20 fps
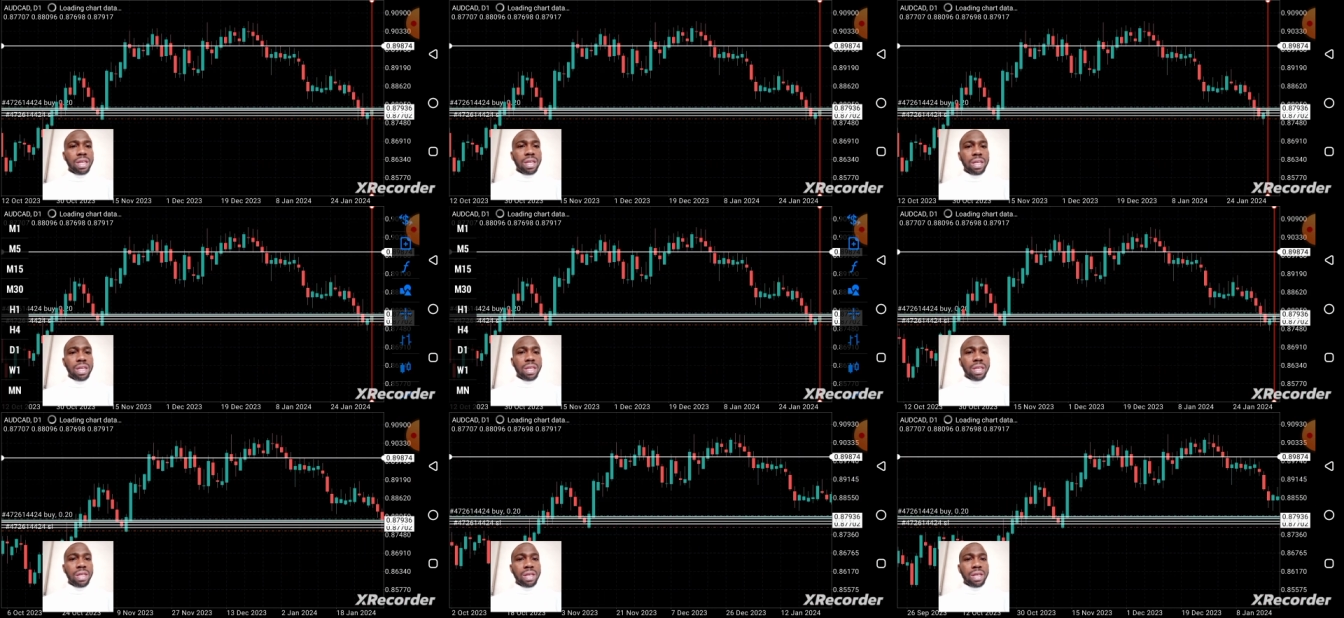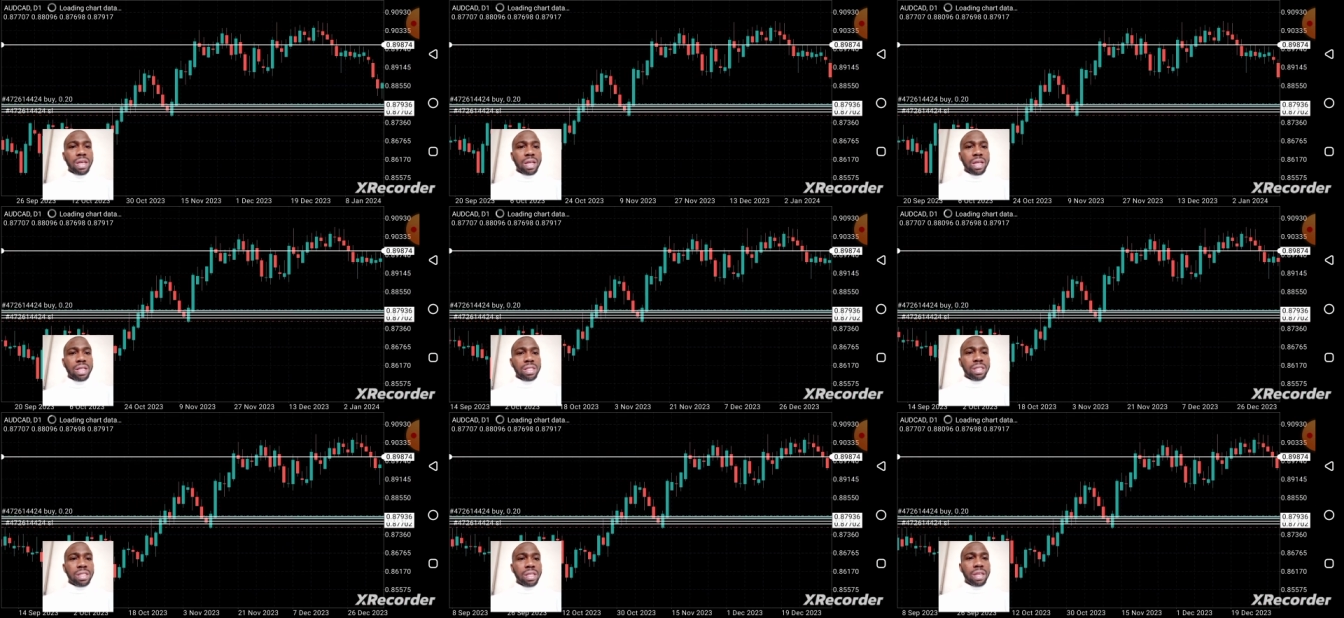You can
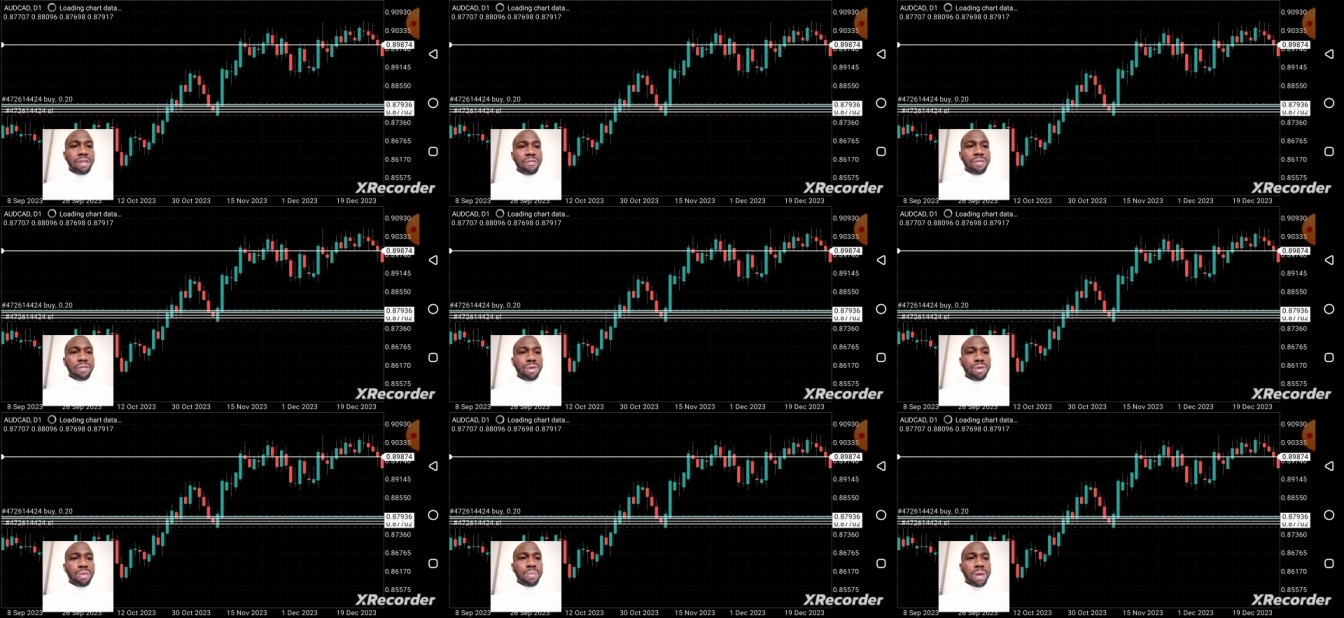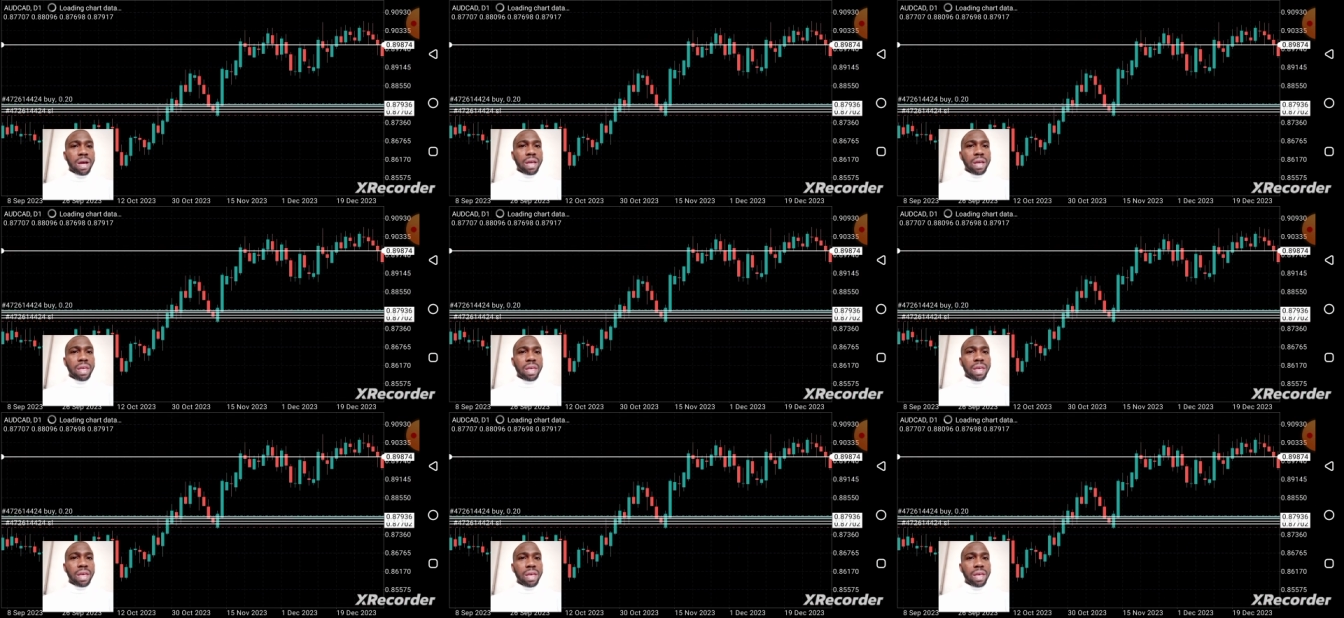see if you go back
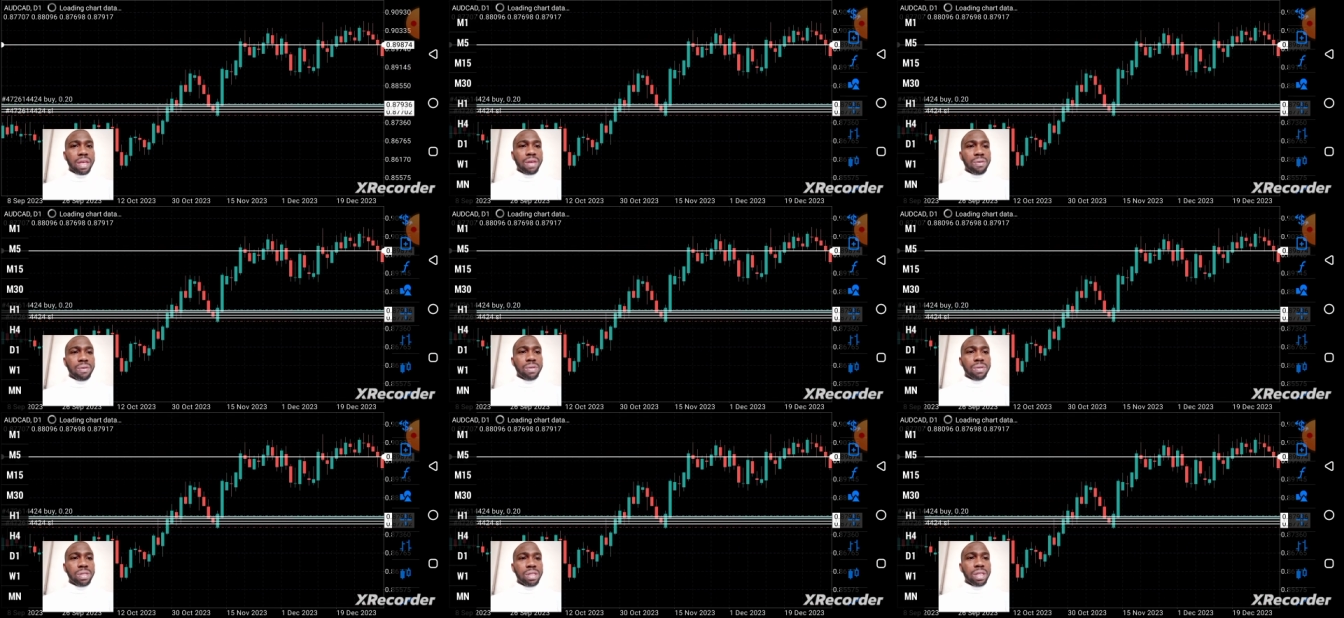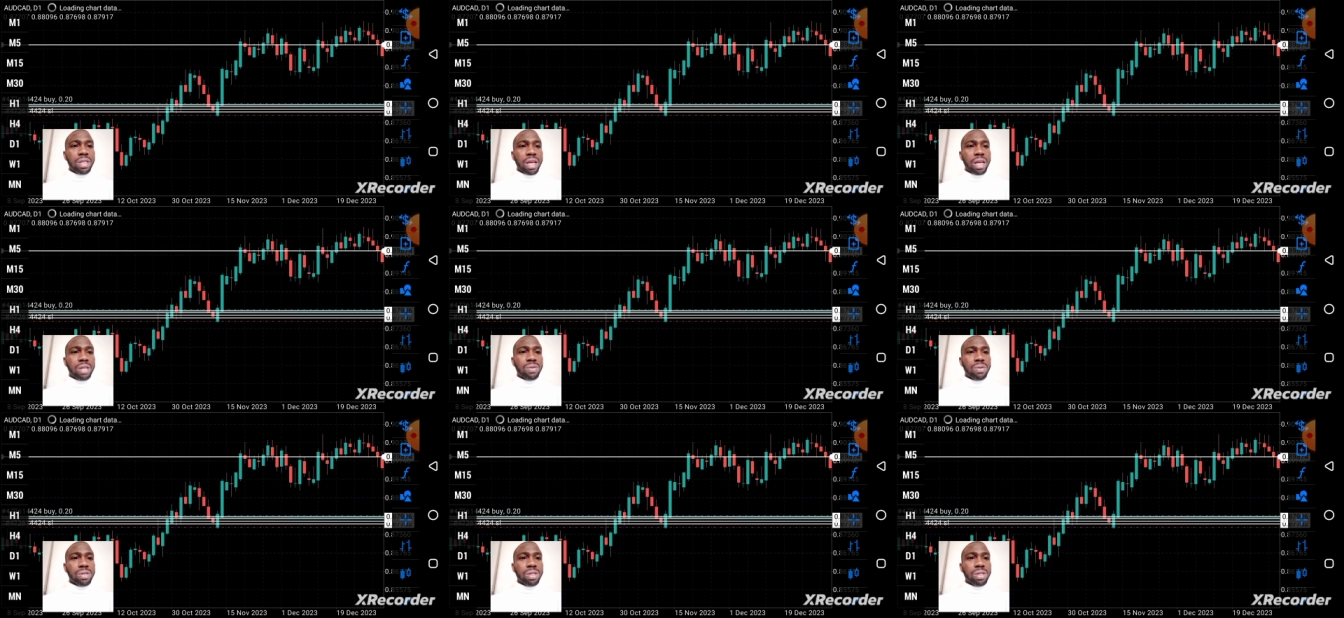here, you would see that it
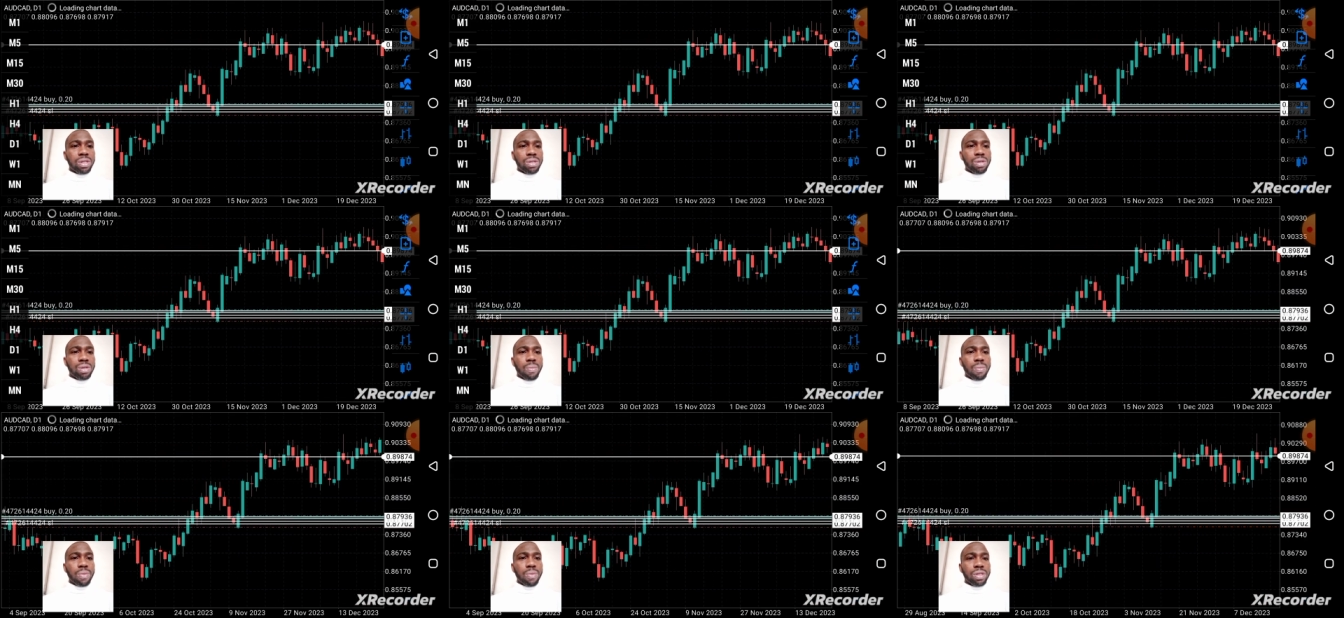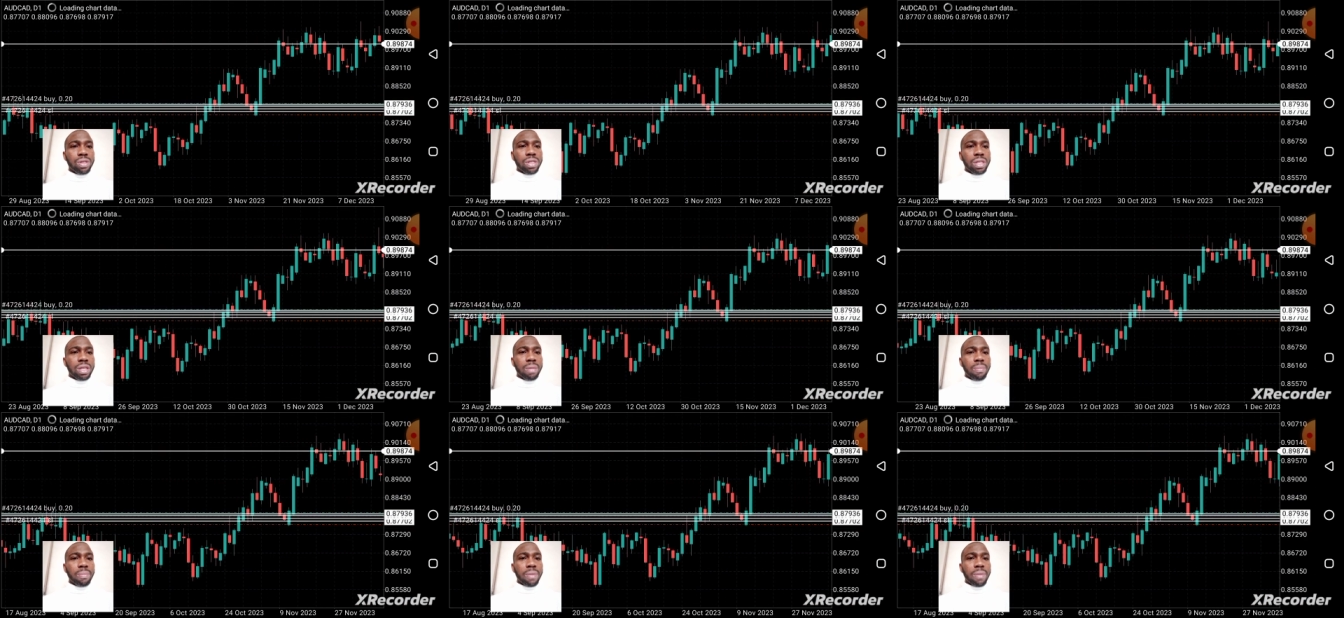was a support in the
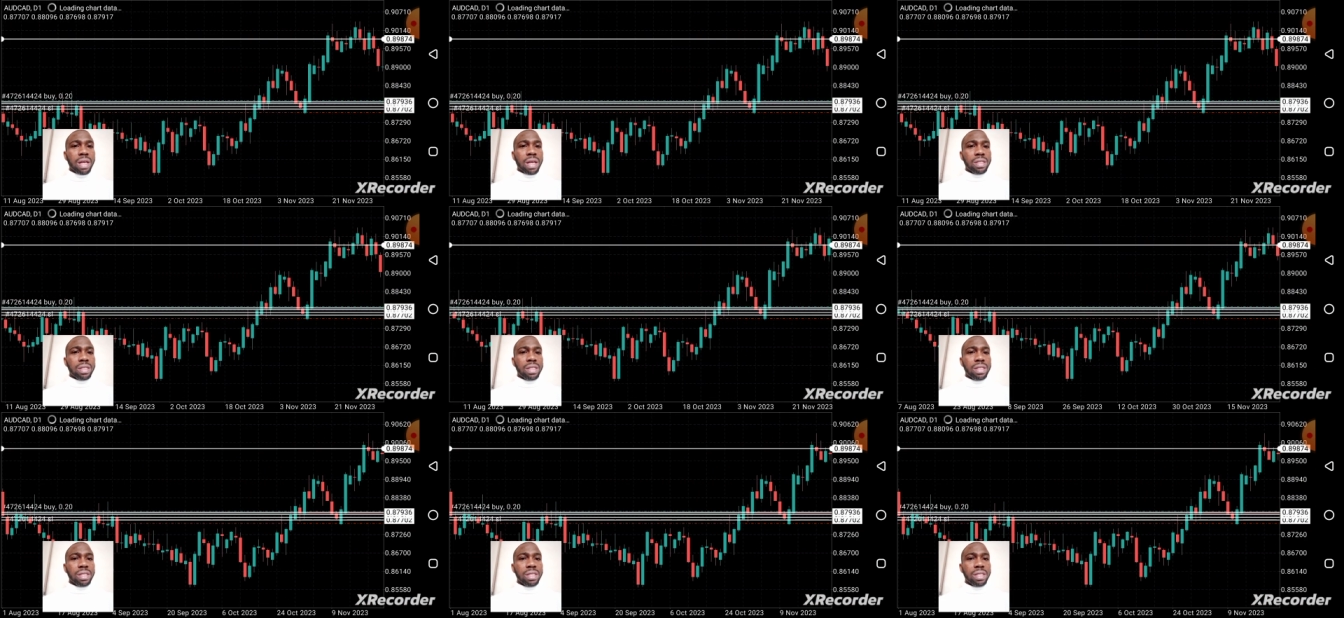past.